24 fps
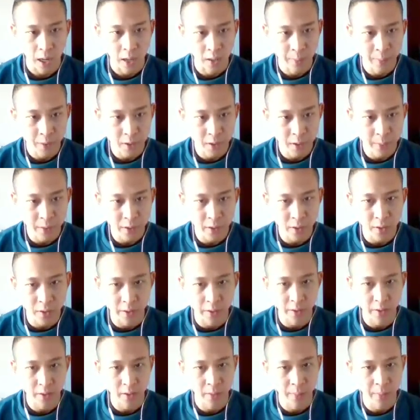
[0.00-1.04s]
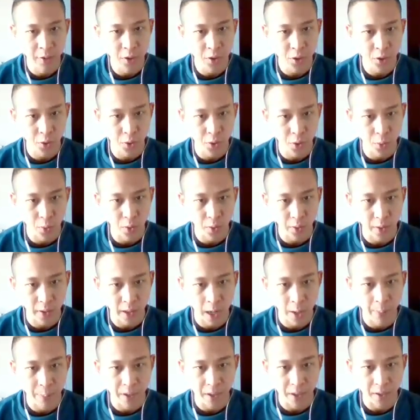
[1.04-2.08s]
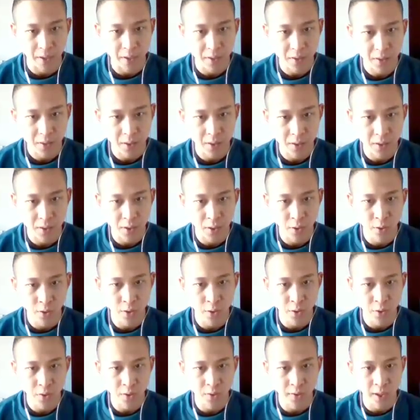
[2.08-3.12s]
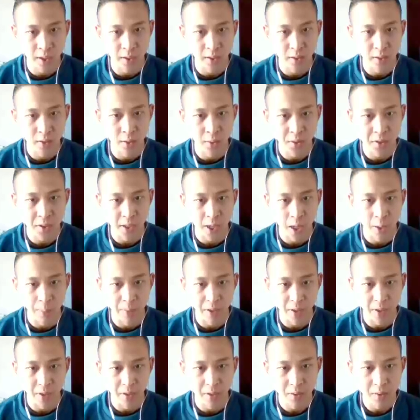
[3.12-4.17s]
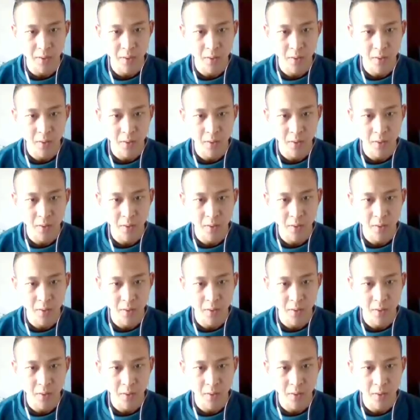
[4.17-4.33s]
Let me just show you real quick how big it is, because you're still not noticing how big it is.